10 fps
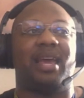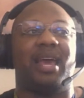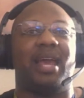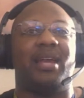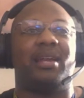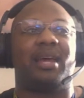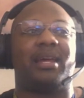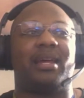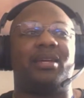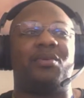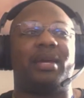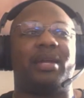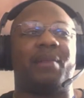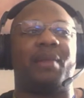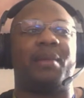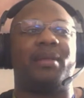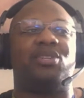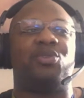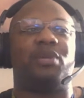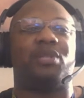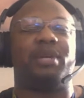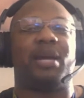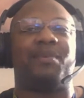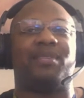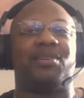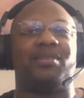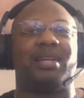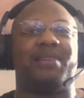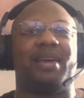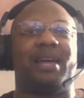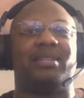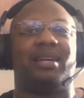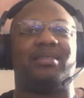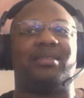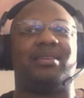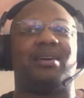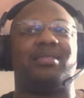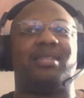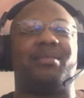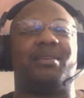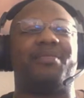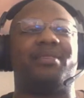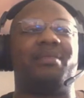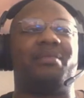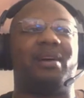And like you would get like maybe 2 or 3 episodes on that VHS, and they cost damn near $50.